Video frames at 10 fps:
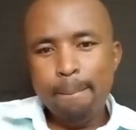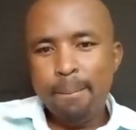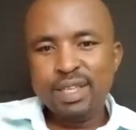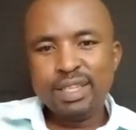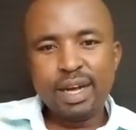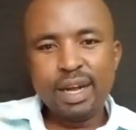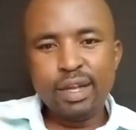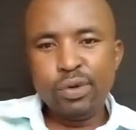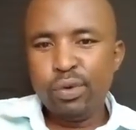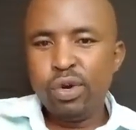
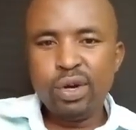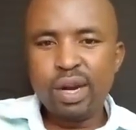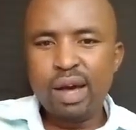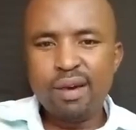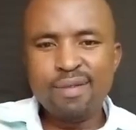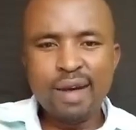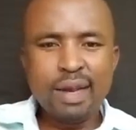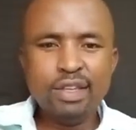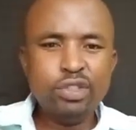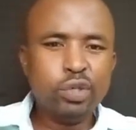basically you don't have a
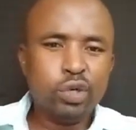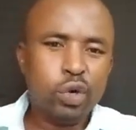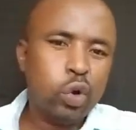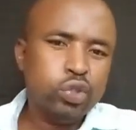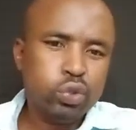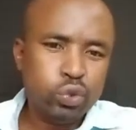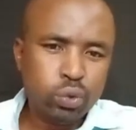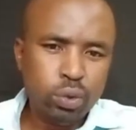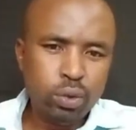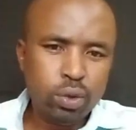reason not
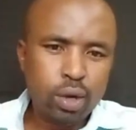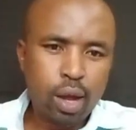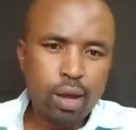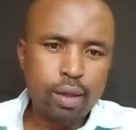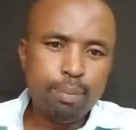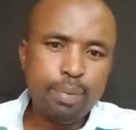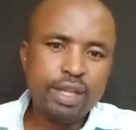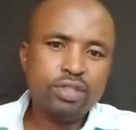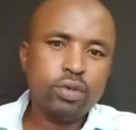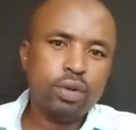to,
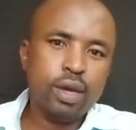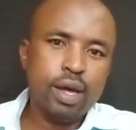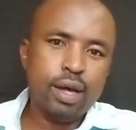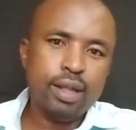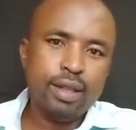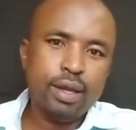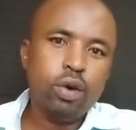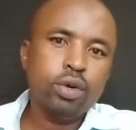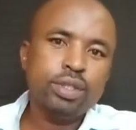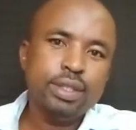based on the
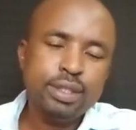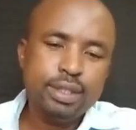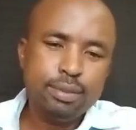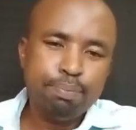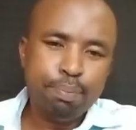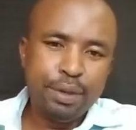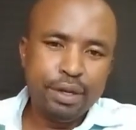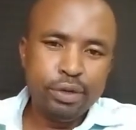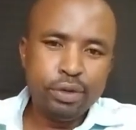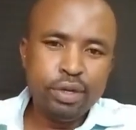long
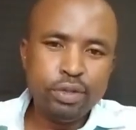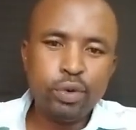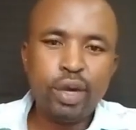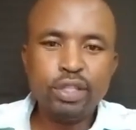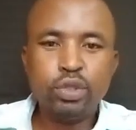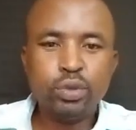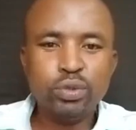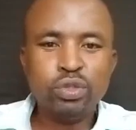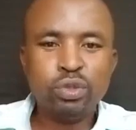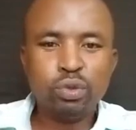period. You can
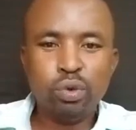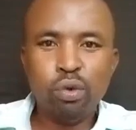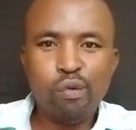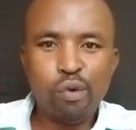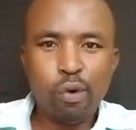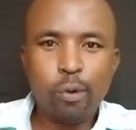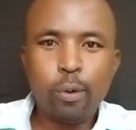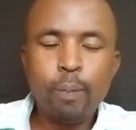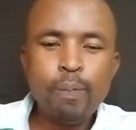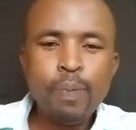choose to go
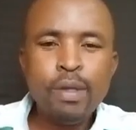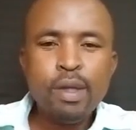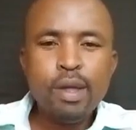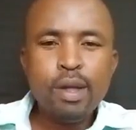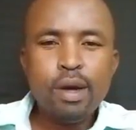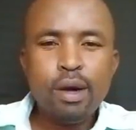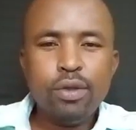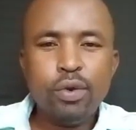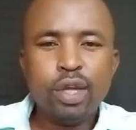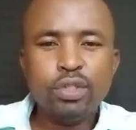for,
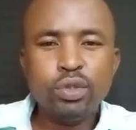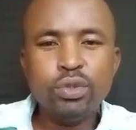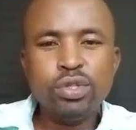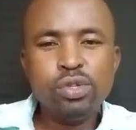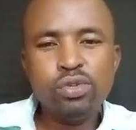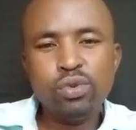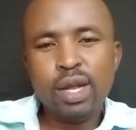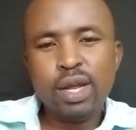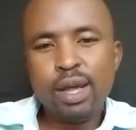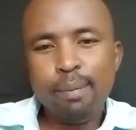you can choose to
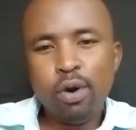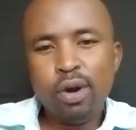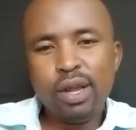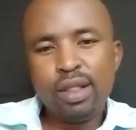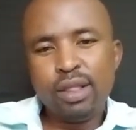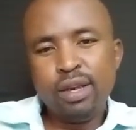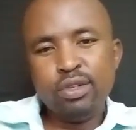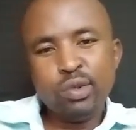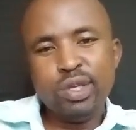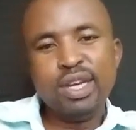get the bond, and then
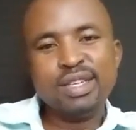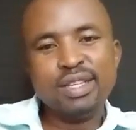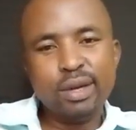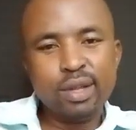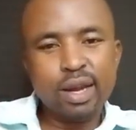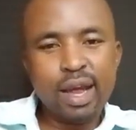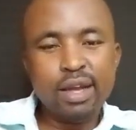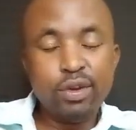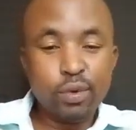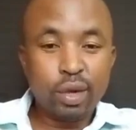2 years down the
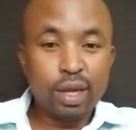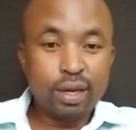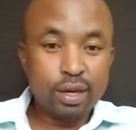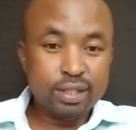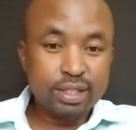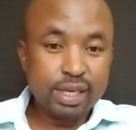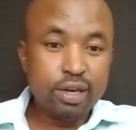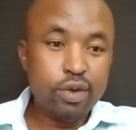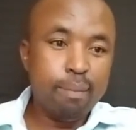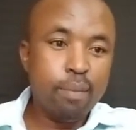line you can sell
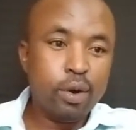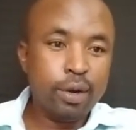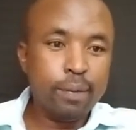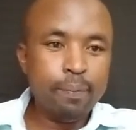your bond.